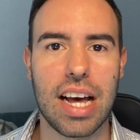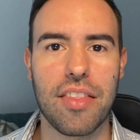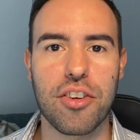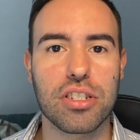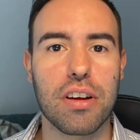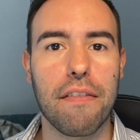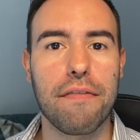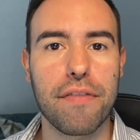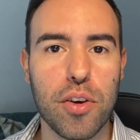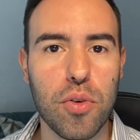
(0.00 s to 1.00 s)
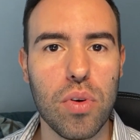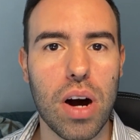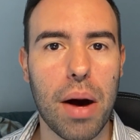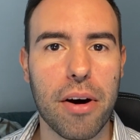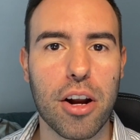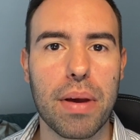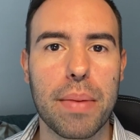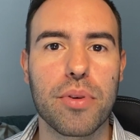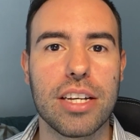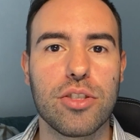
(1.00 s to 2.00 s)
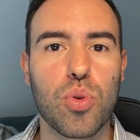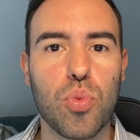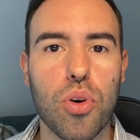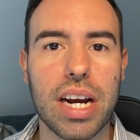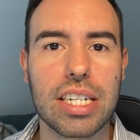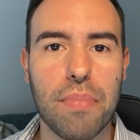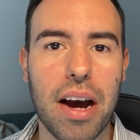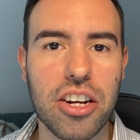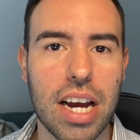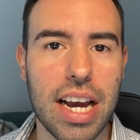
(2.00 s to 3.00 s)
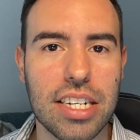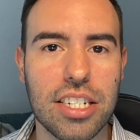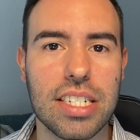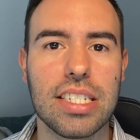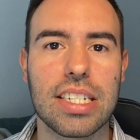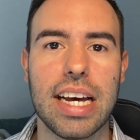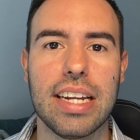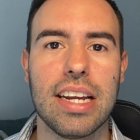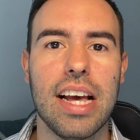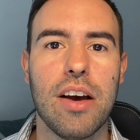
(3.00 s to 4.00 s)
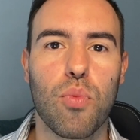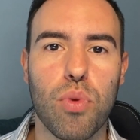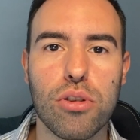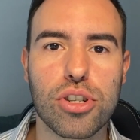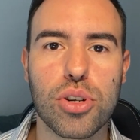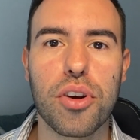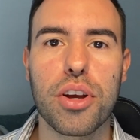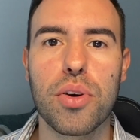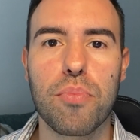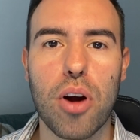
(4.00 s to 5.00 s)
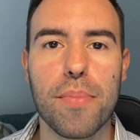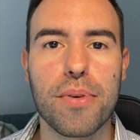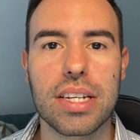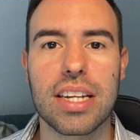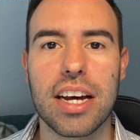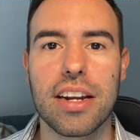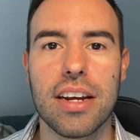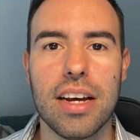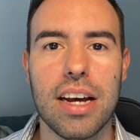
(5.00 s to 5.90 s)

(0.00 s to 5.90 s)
There's a few amount of people that do work as buyer agents and will show you properties that